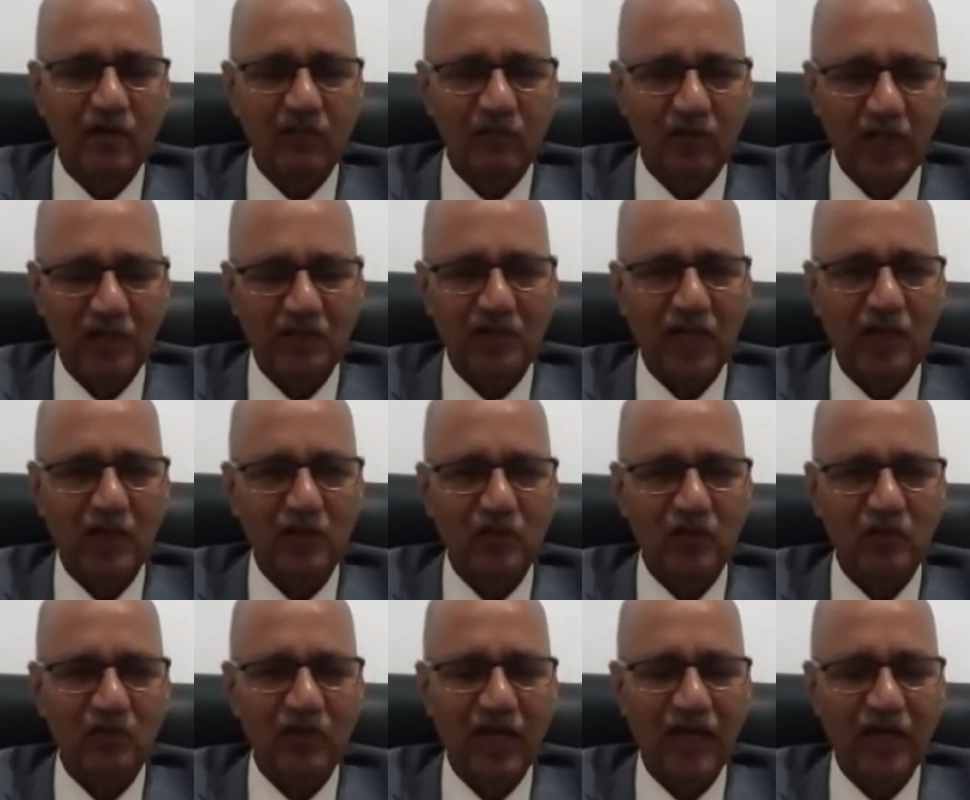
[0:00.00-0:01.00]
We'll try
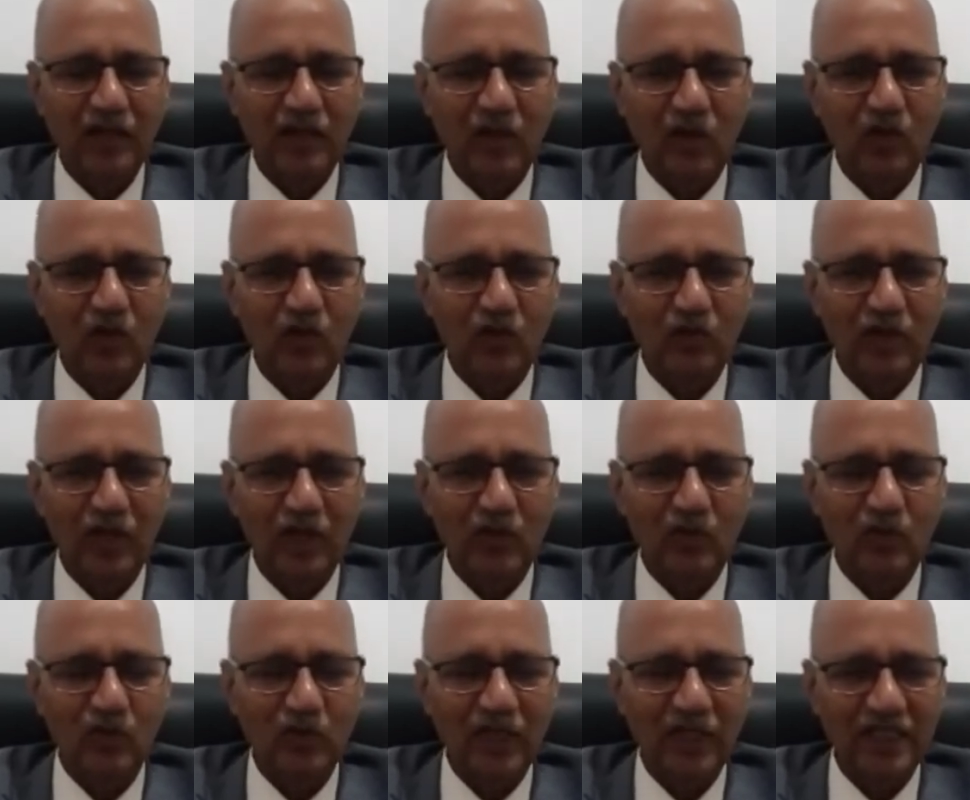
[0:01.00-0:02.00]
to find out where
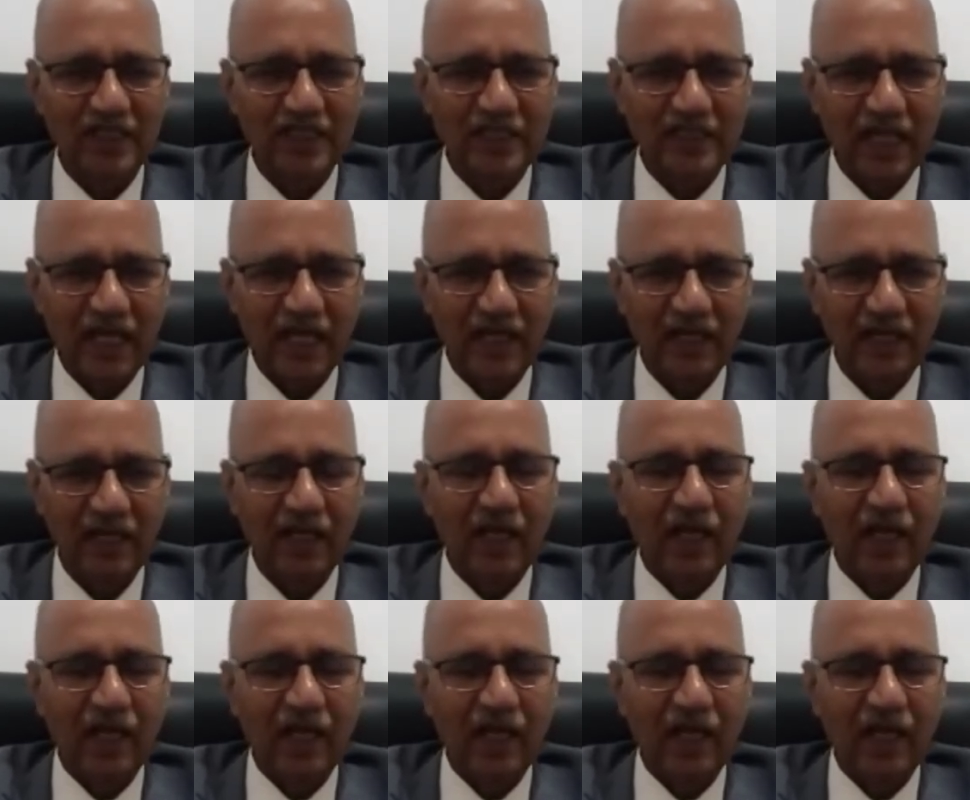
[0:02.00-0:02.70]
do they stand,